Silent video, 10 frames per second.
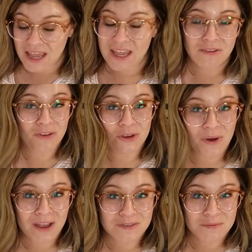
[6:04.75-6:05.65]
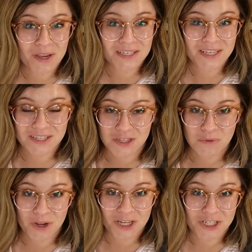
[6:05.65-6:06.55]
If you have some ideas you
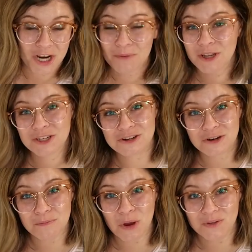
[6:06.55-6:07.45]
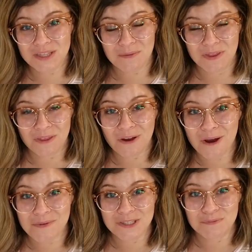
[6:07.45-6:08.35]
want to share, make sure to post them in the
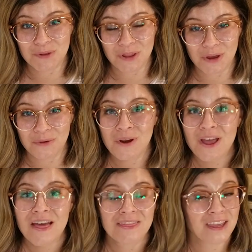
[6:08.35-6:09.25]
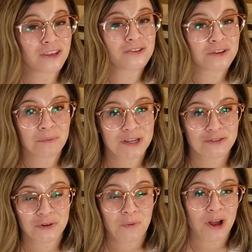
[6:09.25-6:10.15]
comments below. Thank you so much
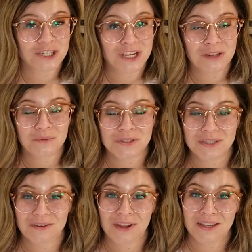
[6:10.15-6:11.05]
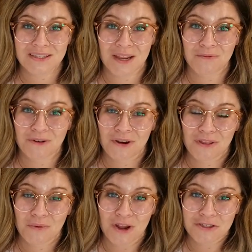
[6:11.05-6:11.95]
for watching and we'll see you next time for
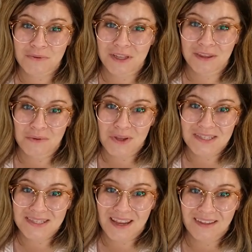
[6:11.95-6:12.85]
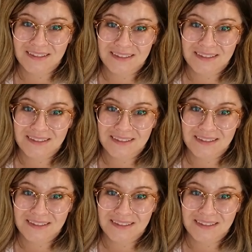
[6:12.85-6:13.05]
another Watch a Weekly Wednesday.